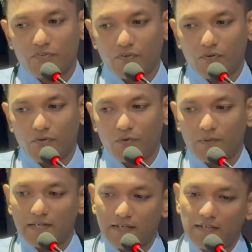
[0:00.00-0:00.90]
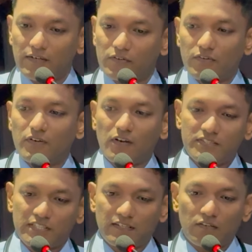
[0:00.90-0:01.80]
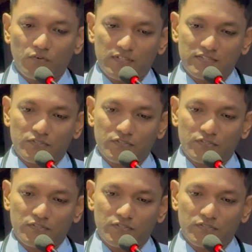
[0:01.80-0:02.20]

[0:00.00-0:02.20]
so in a chronological order,